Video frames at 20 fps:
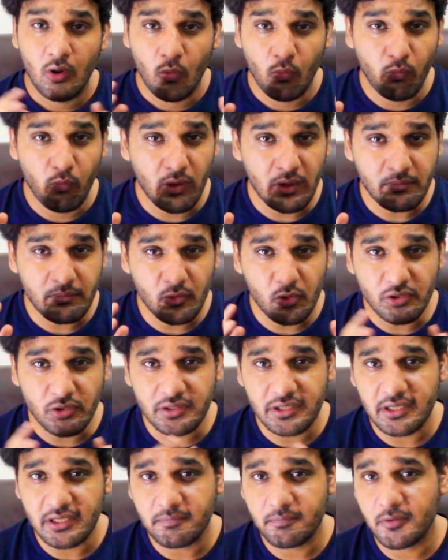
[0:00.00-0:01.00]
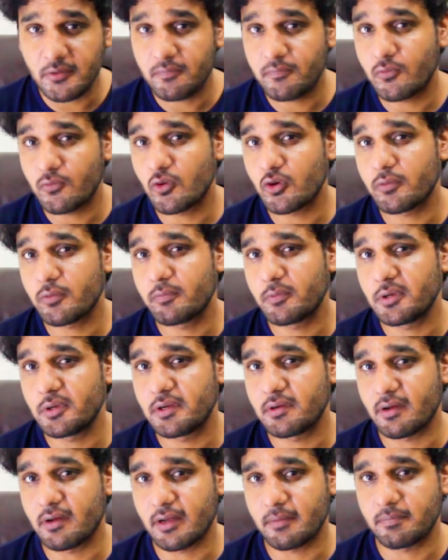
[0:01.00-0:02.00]
One more thing before
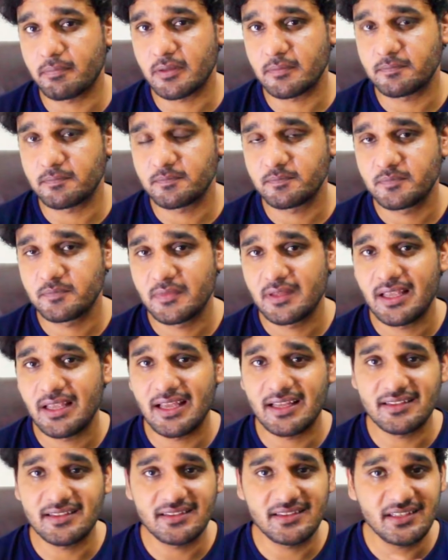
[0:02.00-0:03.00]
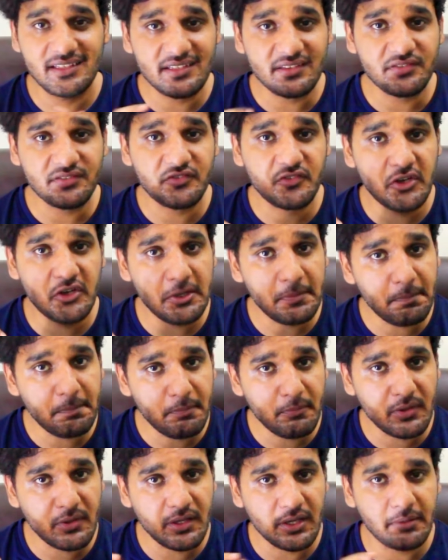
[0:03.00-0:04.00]
we wrap up, and this tripped
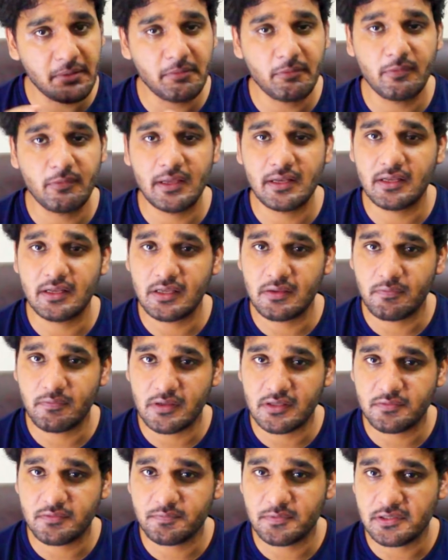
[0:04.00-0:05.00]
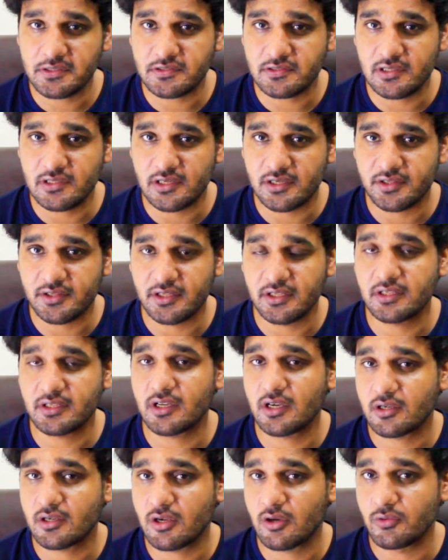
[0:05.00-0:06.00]
me out when I was first learning
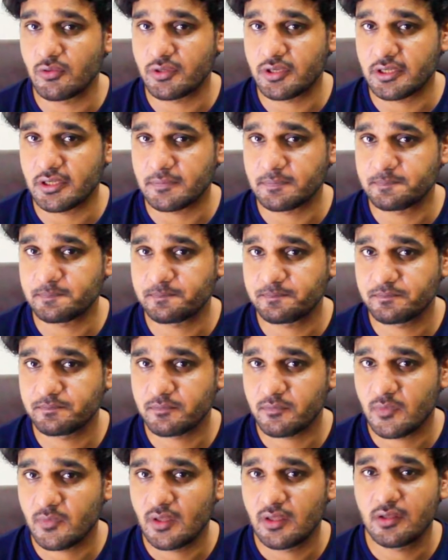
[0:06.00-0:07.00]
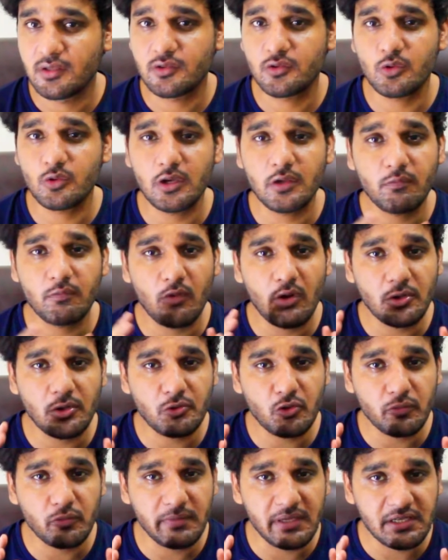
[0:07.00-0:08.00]
accounting. So I
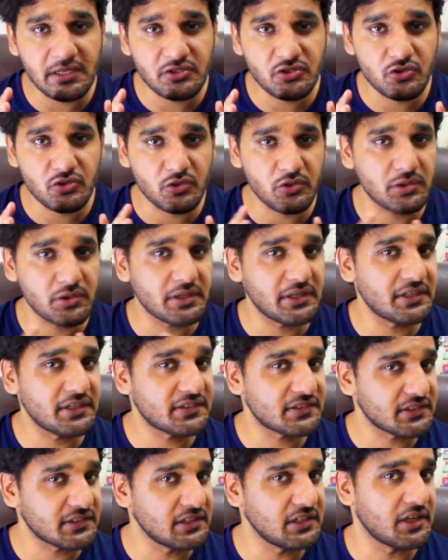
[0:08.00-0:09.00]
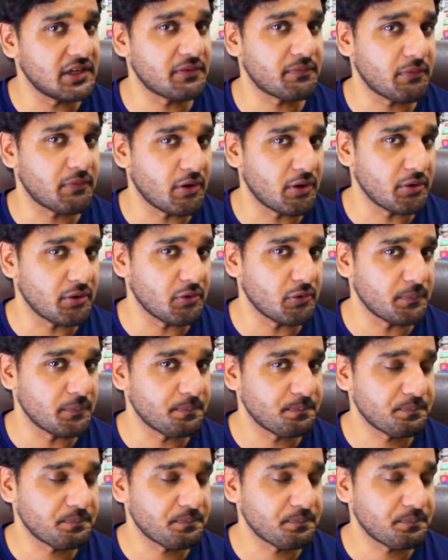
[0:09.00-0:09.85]
want to make sure it's clear for you.